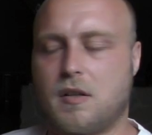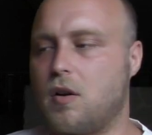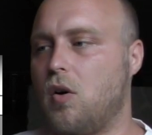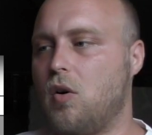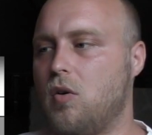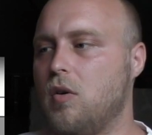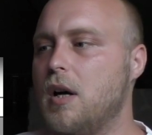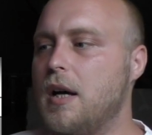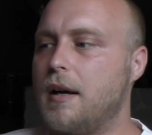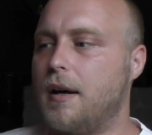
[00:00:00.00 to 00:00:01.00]
so
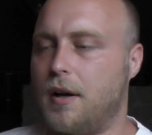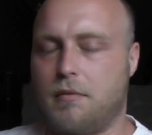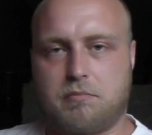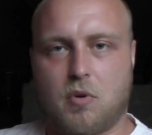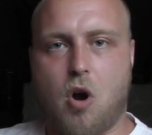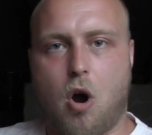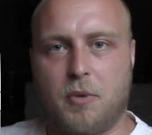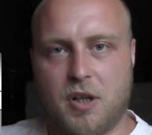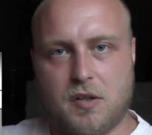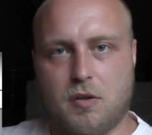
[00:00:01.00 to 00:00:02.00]

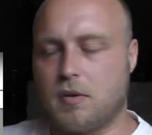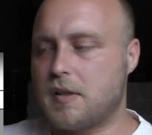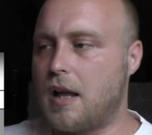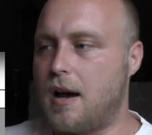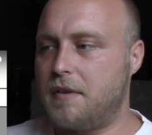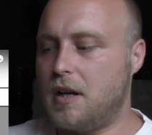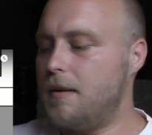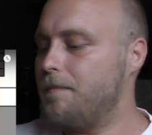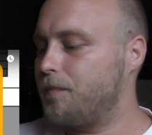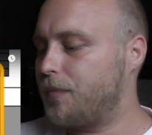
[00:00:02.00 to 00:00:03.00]
communist
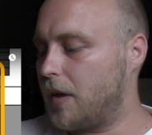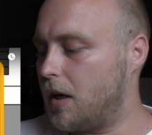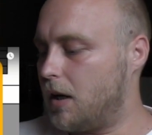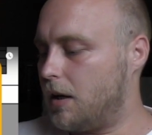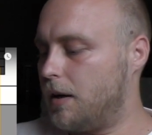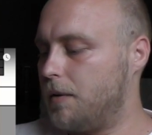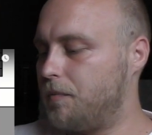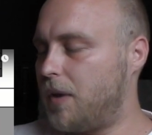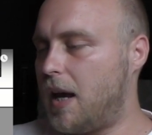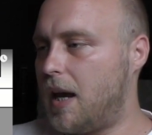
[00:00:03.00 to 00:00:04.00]
Yugoslavia,
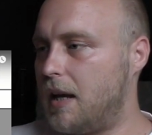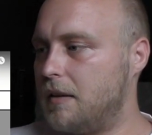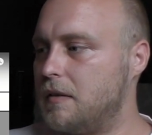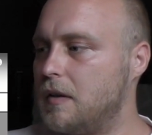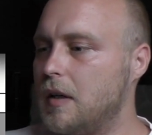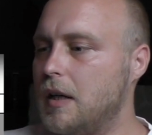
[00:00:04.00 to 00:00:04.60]
and